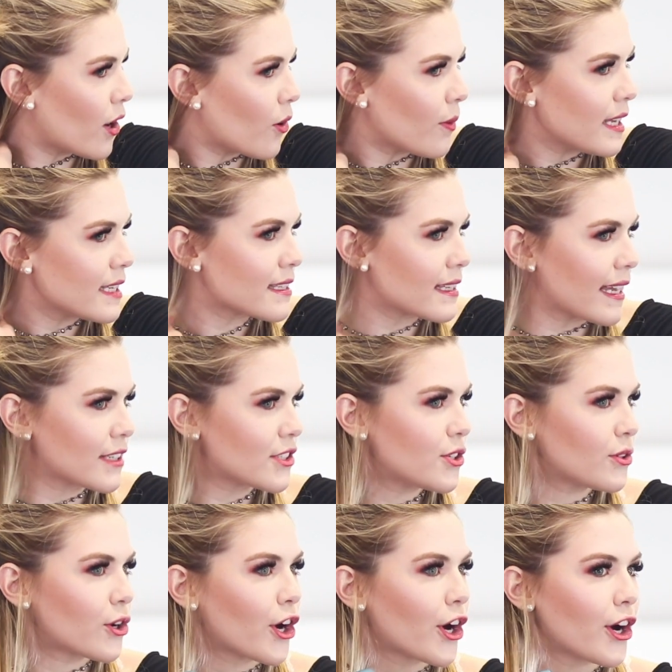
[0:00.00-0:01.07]
always like
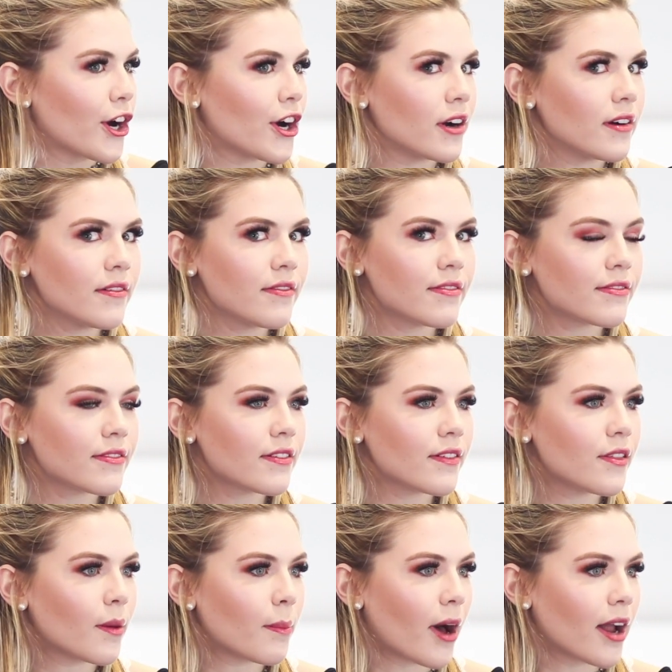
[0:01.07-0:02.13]
to curve
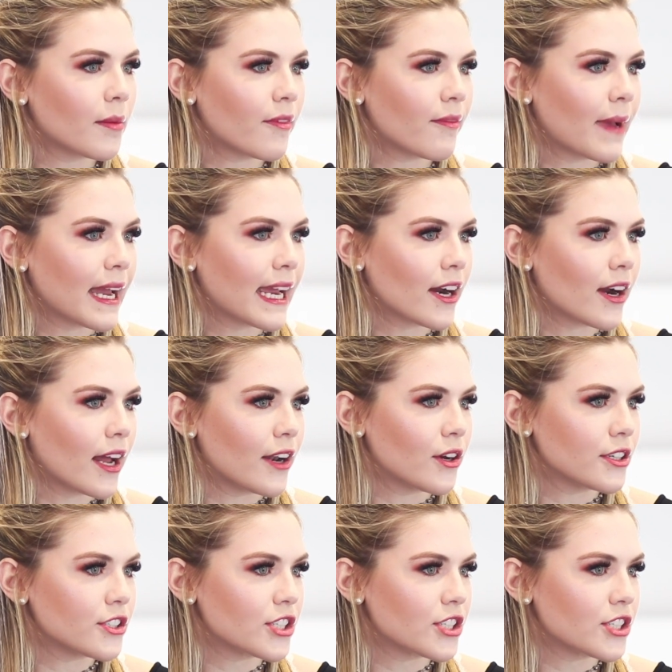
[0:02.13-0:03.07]
the bottom of my hair under